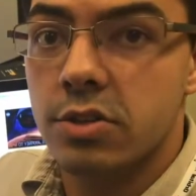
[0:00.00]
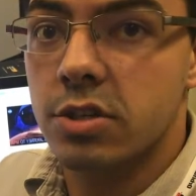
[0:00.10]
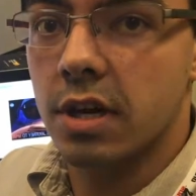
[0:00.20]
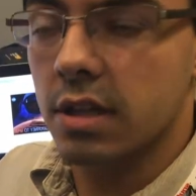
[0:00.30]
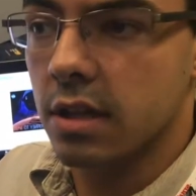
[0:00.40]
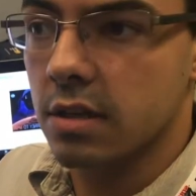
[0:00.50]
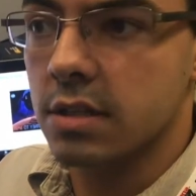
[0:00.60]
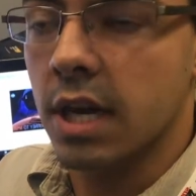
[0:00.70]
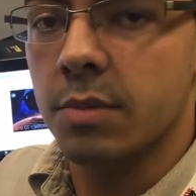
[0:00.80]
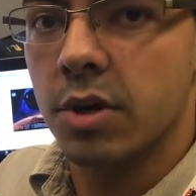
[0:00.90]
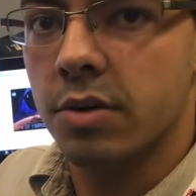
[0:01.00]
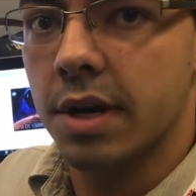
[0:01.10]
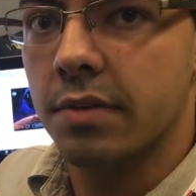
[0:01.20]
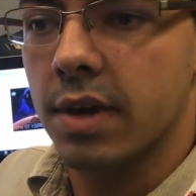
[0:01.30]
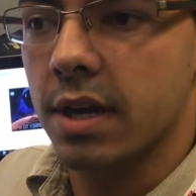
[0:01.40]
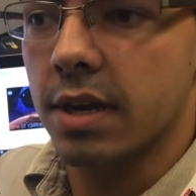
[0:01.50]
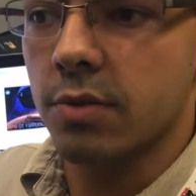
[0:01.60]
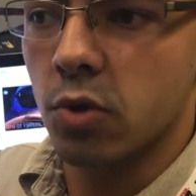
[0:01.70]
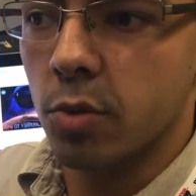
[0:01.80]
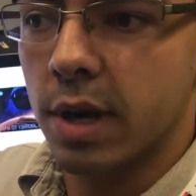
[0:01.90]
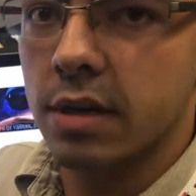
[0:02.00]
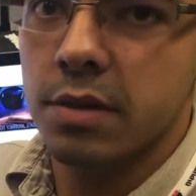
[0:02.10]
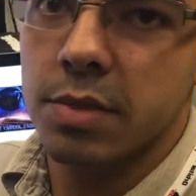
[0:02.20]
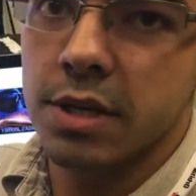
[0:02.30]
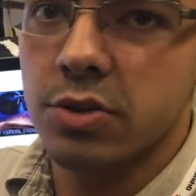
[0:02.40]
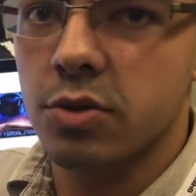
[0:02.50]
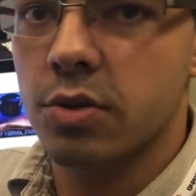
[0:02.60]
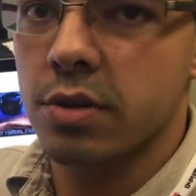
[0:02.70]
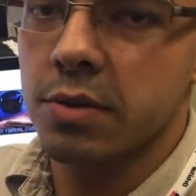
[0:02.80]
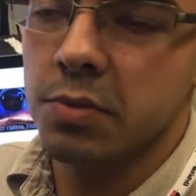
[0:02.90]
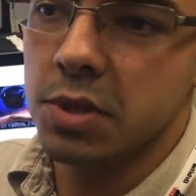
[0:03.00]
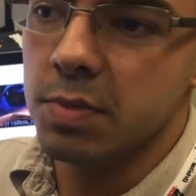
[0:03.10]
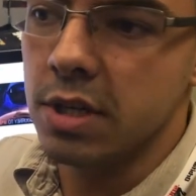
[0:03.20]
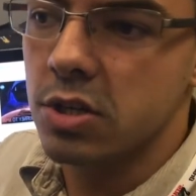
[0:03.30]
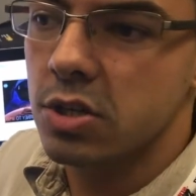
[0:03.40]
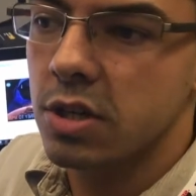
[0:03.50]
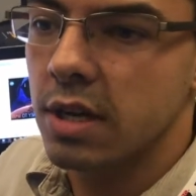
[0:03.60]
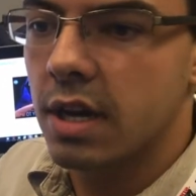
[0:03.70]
Just got a little demo of a robot being controlled with speech.